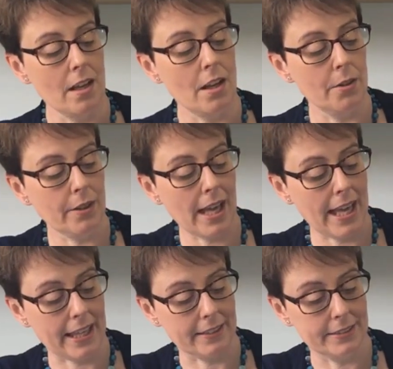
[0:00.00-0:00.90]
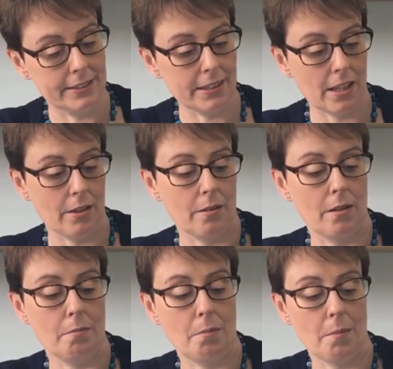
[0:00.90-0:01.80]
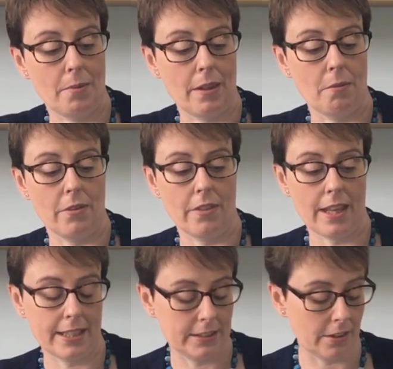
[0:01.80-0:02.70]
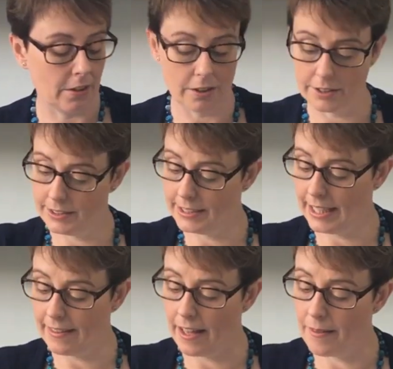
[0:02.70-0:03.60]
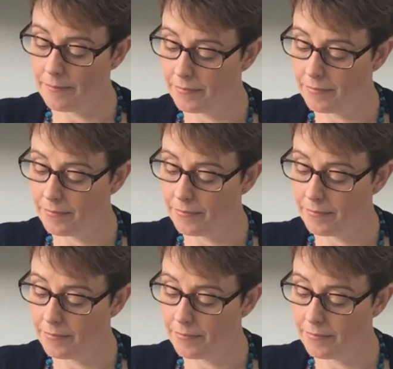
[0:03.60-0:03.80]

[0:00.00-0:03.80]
Okay, so I'll pop that one there so you can see that.